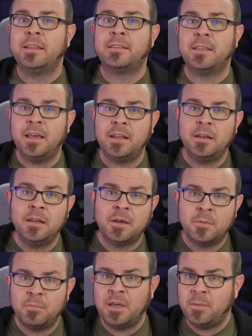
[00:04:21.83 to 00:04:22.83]
And then
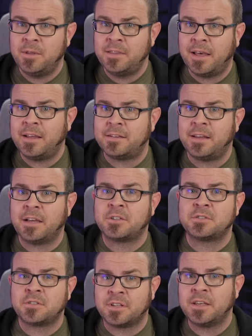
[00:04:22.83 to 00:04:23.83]
maybe that
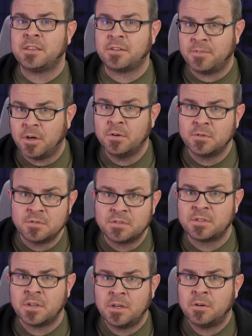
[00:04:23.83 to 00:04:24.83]
extra length of hose
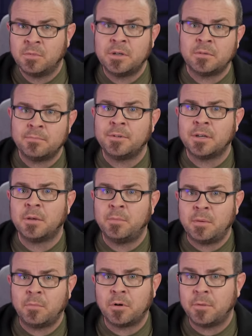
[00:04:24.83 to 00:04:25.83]
will look a
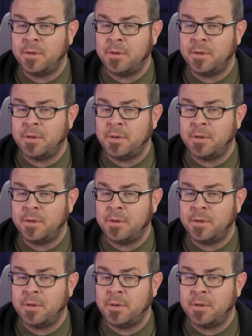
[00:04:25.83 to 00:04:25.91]
bit more